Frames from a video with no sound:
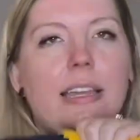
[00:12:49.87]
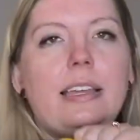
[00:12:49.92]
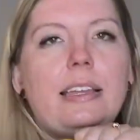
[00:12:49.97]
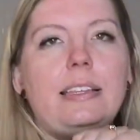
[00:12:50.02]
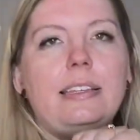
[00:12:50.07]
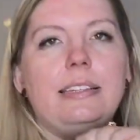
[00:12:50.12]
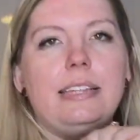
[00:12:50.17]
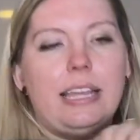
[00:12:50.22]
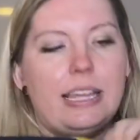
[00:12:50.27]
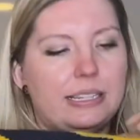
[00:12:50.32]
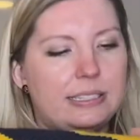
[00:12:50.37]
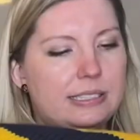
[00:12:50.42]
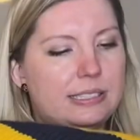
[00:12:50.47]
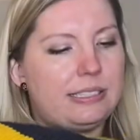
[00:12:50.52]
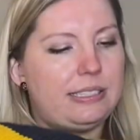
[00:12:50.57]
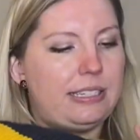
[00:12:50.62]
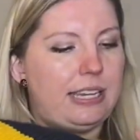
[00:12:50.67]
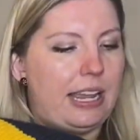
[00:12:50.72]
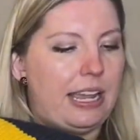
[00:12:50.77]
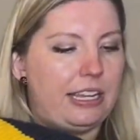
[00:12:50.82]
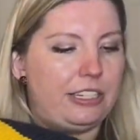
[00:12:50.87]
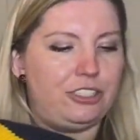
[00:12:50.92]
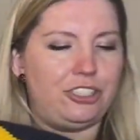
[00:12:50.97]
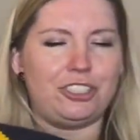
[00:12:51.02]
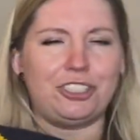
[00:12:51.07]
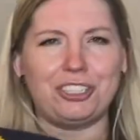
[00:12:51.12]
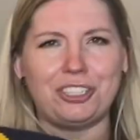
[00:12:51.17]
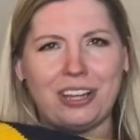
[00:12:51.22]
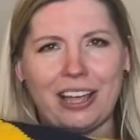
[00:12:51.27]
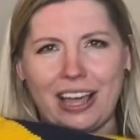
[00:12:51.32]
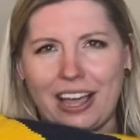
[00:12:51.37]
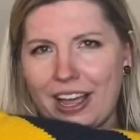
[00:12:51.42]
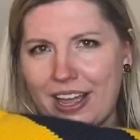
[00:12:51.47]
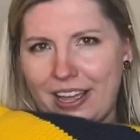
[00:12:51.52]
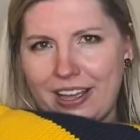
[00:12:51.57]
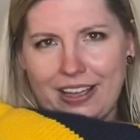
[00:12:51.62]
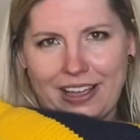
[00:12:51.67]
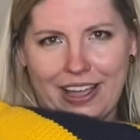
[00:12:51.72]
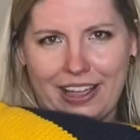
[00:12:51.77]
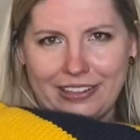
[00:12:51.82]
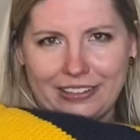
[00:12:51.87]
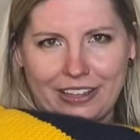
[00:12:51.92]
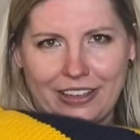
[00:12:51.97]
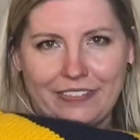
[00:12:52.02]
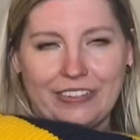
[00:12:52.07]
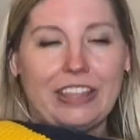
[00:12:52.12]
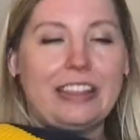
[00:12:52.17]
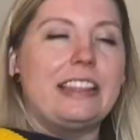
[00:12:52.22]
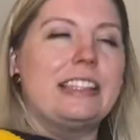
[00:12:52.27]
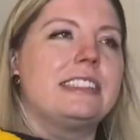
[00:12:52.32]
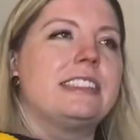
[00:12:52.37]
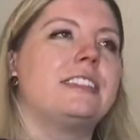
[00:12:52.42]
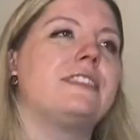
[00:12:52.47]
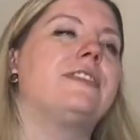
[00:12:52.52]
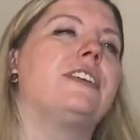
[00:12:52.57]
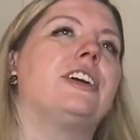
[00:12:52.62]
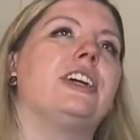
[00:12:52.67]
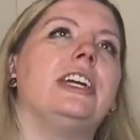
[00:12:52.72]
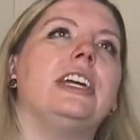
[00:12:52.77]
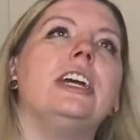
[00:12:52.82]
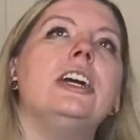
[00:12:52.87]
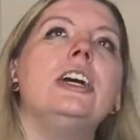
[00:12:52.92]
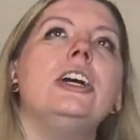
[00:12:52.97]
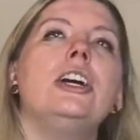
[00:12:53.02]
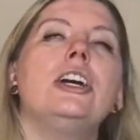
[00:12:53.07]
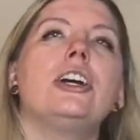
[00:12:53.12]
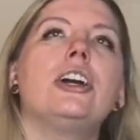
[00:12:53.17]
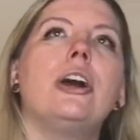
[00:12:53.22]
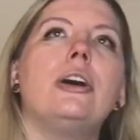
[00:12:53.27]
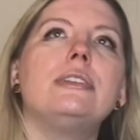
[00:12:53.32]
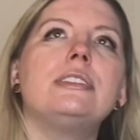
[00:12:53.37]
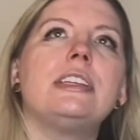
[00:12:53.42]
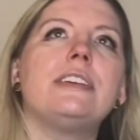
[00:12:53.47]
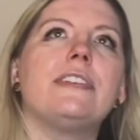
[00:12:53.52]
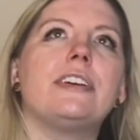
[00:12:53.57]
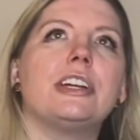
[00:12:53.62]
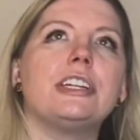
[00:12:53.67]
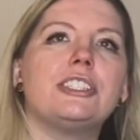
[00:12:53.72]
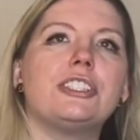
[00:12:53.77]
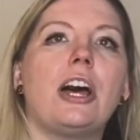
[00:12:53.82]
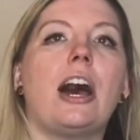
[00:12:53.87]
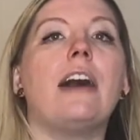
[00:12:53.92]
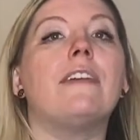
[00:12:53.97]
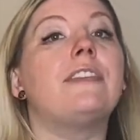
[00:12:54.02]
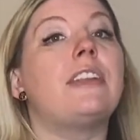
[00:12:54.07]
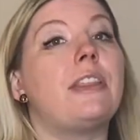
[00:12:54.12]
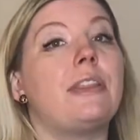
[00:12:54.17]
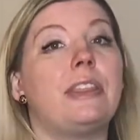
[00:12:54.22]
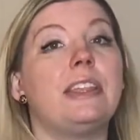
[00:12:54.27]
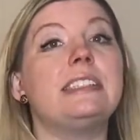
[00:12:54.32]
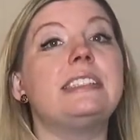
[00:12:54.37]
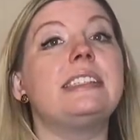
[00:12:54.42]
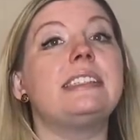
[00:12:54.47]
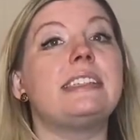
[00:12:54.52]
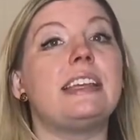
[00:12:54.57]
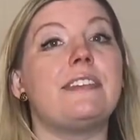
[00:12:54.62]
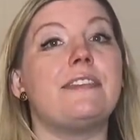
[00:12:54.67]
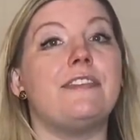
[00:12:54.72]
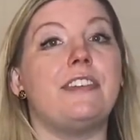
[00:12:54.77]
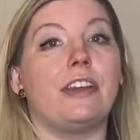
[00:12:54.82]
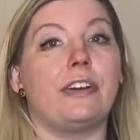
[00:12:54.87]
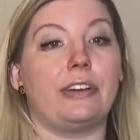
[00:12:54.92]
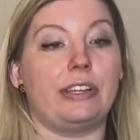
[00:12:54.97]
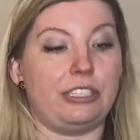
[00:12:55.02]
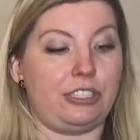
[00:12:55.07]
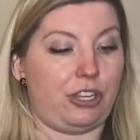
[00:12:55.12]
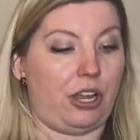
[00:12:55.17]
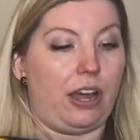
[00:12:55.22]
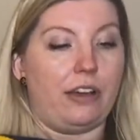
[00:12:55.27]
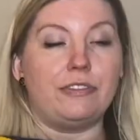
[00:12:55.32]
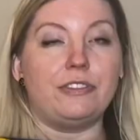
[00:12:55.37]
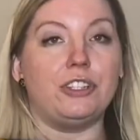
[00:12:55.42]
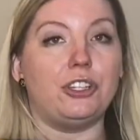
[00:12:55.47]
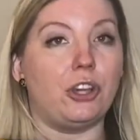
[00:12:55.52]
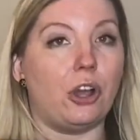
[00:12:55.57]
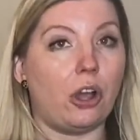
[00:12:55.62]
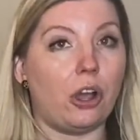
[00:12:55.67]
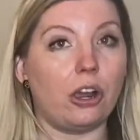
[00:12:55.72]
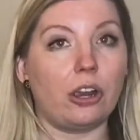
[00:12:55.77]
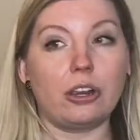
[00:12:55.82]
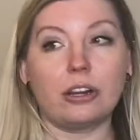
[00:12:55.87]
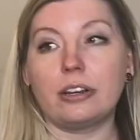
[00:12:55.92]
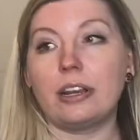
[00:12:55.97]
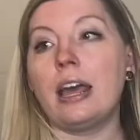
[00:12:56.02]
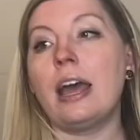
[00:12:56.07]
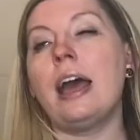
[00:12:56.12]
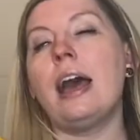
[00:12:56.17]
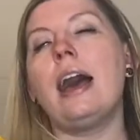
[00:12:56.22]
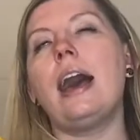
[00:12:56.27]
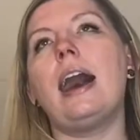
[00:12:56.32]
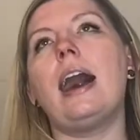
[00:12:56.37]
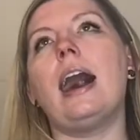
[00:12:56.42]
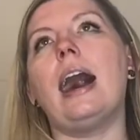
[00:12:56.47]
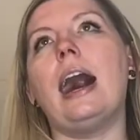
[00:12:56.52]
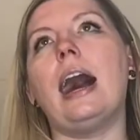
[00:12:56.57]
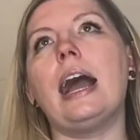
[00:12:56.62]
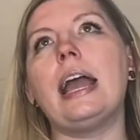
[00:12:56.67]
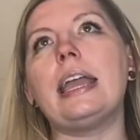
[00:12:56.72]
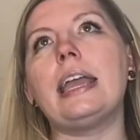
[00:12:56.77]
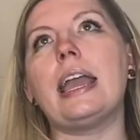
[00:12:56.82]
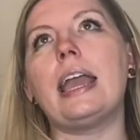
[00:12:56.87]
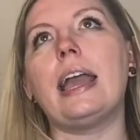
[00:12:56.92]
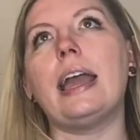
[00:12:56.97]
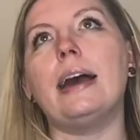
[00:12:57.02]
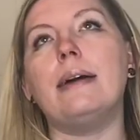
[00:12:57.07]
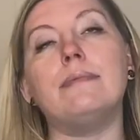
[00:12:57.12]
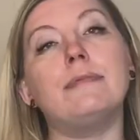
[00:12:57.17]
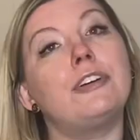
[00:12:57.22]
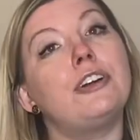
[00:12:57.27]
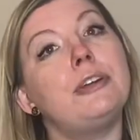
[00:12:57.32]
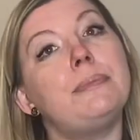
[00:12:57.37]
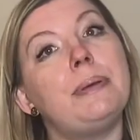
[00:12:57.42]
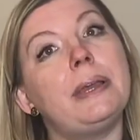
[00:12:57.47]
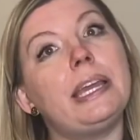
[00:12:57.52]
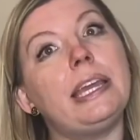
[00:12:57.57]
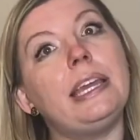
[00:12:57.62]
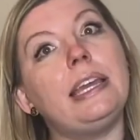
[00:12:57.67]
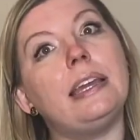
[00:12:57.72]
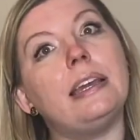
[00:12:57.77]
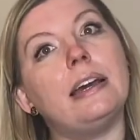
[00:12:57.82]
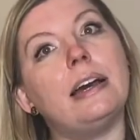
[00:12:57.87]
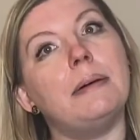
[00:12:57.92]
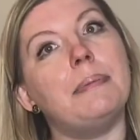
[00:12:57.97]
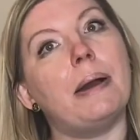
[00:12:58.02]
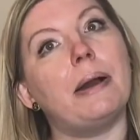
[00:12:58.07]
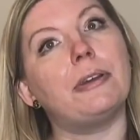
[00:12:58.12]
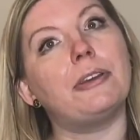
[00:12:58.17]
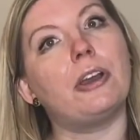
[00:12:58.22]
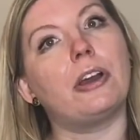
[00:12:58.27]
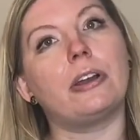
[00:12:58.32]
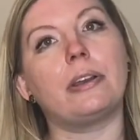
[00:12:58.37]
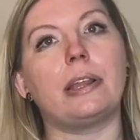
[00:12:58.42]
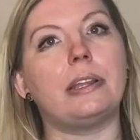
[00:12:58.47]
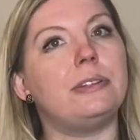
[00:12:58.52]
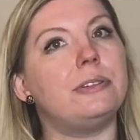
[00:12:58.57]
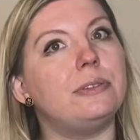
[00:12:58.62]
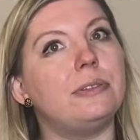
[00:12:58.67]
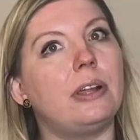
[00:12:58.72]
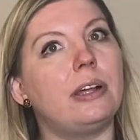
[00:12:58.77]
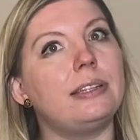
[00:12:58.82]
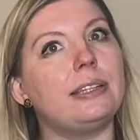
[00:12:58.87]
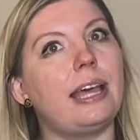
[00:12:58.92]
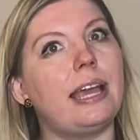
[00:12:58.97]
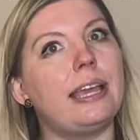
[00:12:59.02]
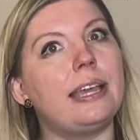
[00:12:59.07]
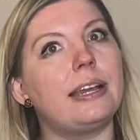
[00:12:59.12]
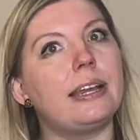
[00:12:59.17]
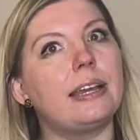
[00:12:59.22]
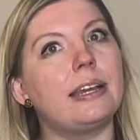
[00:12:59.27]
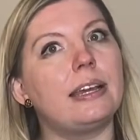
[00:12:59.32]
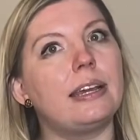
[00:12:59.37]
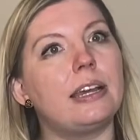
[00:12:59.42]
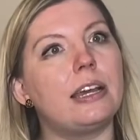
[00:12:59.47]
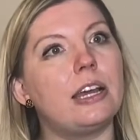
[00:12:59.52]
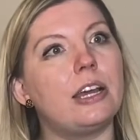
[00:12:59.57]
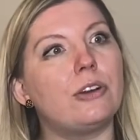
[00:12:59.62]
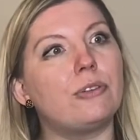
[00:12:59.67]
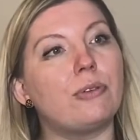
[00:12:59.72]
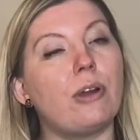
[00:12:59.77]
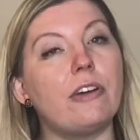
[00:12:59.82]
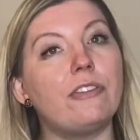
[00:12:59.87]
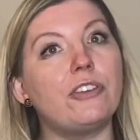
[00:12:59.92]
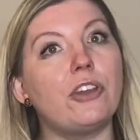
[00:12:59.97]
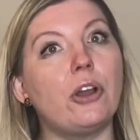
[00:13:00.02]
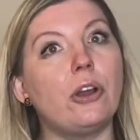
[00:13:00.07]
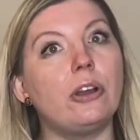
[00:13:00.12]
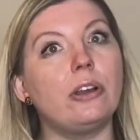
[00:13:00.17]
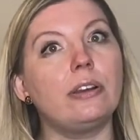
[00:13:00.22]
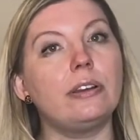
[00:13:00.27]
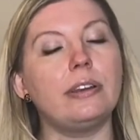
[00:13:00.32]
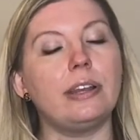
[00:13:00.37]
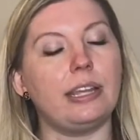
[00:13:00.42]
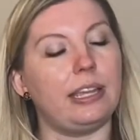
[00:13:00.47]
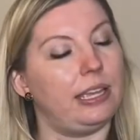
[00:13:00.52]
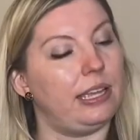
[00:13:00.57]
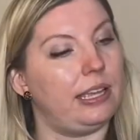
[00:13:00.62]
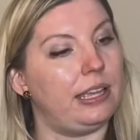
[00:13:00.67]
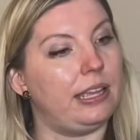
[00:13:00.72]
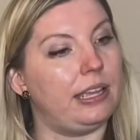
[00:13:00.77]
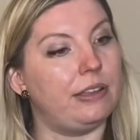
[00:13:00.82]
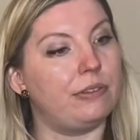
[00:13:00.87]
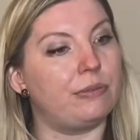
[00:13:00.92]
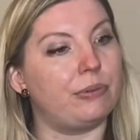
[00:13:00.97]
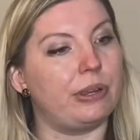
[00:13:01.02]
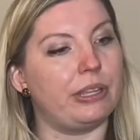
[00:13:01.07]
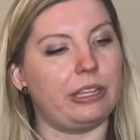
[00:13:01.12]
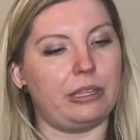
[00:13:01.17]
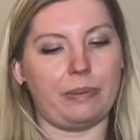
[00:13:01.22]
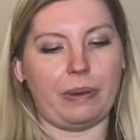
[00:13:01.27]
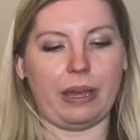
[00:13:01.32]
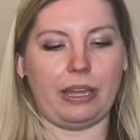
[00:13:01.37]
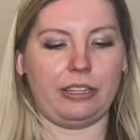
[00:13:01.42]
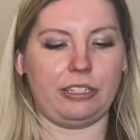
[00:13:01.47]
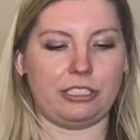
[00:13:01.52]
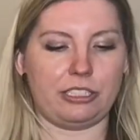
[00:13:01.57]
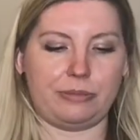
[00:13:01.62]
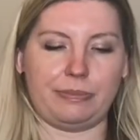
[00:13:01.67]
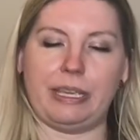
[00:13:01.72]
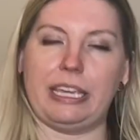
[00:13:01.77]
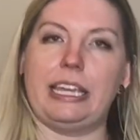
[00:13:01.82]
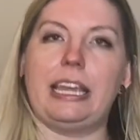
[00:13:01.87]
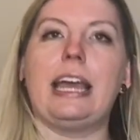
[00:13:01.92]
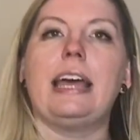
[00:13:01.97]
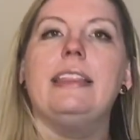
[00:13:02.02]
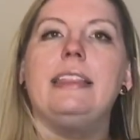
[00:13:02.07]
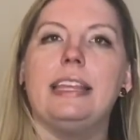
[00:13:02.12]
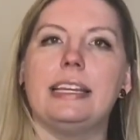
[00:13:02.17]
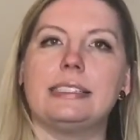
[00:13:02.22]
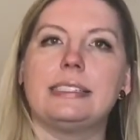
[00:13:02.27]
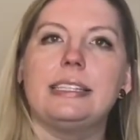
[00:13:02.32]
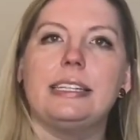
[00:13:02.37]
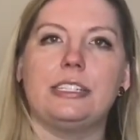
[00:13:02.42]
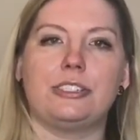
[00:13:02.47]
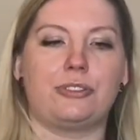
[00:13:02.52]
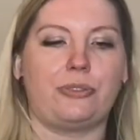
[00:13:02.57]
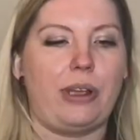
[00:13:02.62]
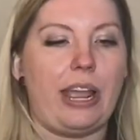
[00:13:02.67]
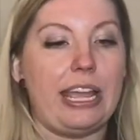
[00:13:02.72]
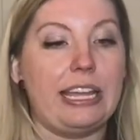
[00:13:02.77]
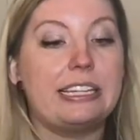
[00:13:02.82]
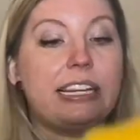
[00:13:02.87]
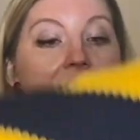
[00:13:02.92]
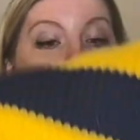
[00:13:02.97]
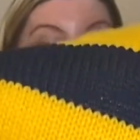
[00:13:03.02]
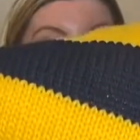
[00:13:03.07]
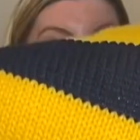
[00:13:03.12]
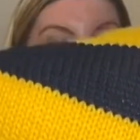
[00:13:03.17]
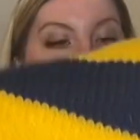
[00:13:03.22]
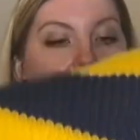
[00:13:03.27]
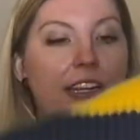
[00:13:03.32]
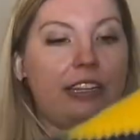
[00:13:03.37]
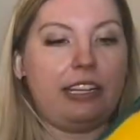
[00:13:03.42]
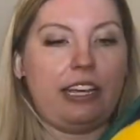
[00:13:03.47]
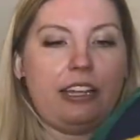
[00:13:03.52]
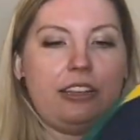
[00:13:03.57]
knit stitch. I love it. This is very cozy, very soft. This is a very soft yarn. I am very picky about yarn. I do not like rough yarn. It really bothers me, and this is great. Then on the other